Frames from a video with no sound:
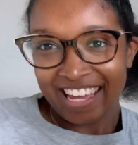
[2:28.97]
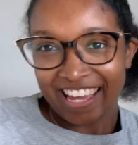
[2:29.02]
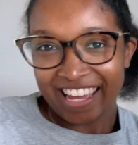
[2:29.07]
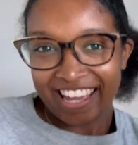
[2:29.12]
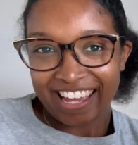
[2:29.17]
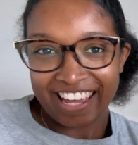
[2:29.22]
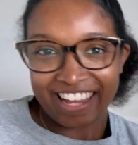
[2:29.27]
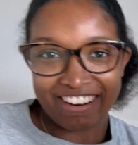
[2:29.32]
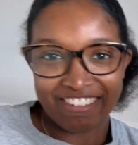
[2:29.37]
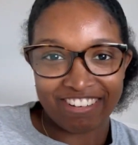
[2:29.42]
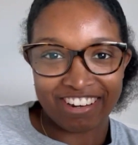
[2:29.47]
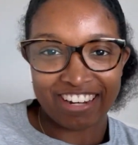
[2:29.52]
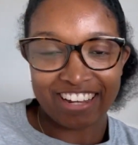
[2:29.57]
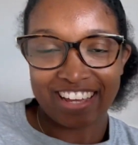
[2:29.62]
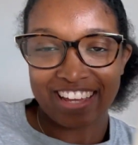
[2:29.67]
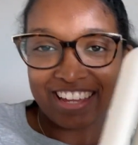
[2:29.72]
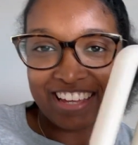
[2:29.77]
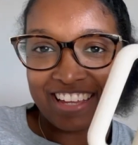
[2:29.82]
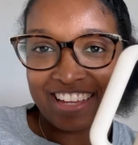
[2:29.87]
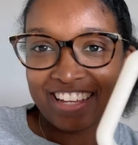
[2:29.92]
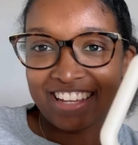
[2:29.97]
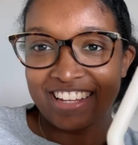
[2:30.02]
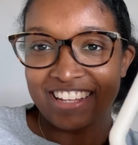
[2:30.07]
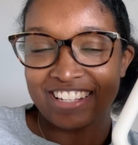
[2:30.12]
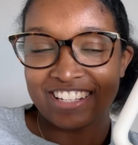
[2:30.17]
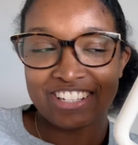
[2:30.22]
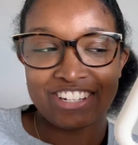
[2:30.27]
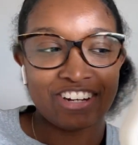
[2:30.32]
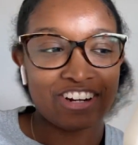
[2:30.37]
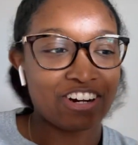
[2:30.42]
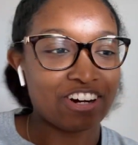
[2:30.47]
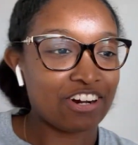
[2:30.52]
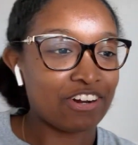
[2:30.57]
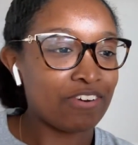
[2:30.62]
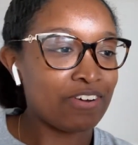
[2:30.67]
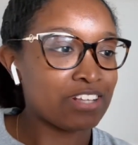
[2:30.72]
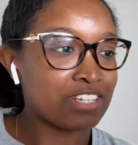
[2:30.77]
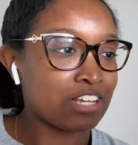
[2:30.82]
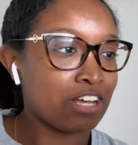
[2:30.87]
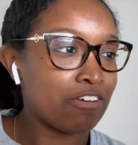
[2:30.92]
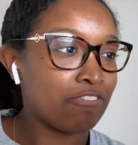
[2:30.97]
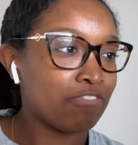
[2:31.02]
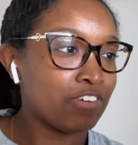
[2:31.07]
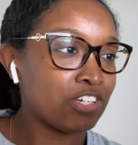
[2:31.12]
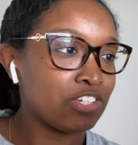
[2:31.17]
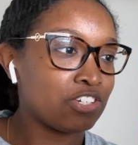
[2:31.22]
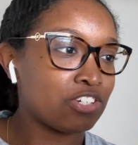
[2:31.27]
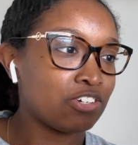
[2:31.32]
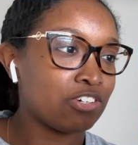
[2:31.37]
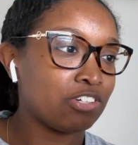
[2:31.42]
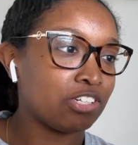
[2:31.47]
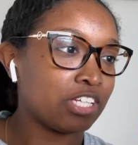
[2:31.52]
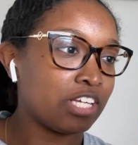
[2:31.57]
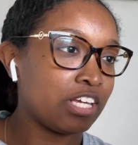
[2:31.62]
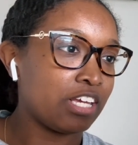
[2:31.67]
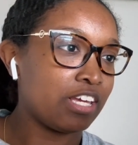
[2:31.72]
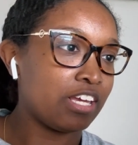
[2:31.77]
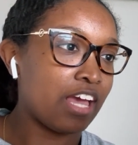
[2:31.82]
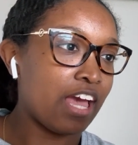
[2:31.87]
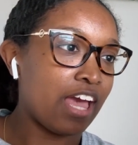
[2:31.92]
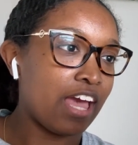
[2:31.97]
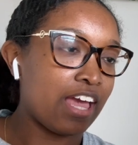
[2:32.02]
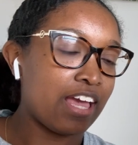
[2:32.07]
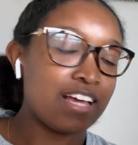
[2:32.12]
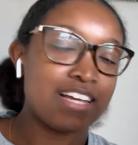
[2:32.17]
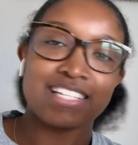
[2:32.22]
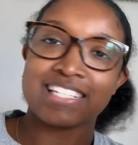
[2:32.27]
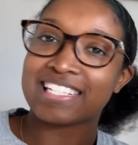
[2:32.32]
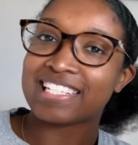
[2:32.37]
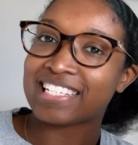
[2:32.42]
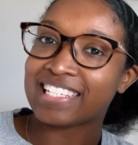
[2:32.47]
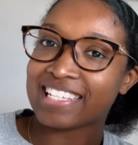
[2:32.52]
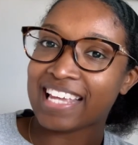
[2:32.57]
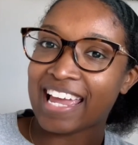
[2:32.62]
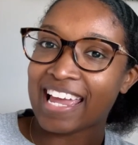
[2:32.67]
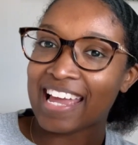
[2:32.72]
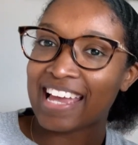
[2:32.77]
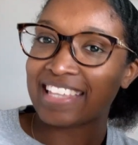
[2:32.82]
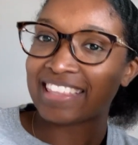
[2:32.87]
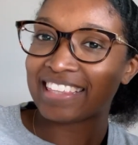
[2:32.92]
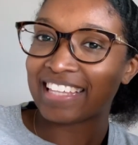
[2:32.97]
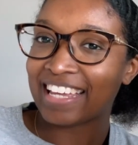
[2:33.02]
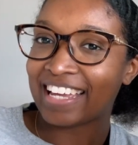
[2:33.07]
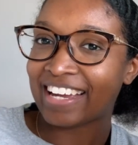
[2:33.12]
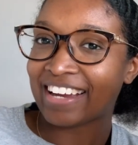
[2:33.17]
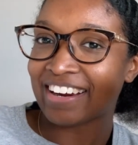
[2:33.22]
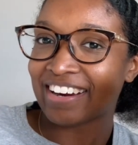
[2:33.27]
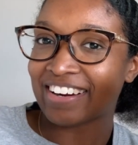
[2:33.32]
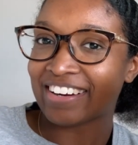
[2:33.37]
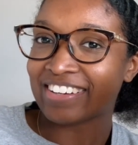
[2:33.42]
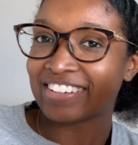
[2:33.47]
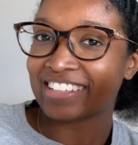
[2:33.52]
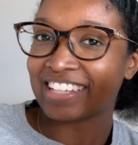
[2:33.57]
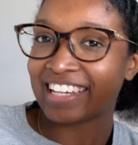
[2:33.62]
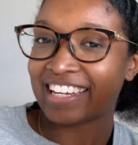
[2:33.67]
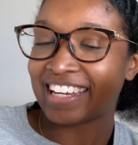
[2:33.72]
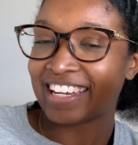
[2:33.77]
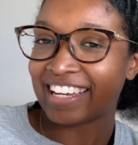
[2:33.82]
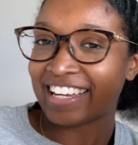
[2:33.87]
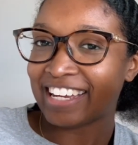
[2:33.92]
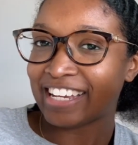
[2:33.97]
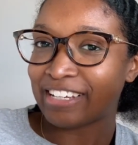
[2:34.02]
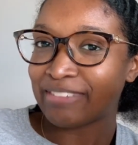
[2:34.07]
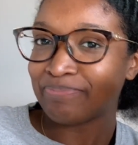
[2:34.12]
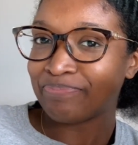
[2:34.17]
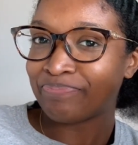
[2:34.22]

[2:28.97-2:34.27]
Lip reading: Here it is. Your girl is officially a Stanley girly.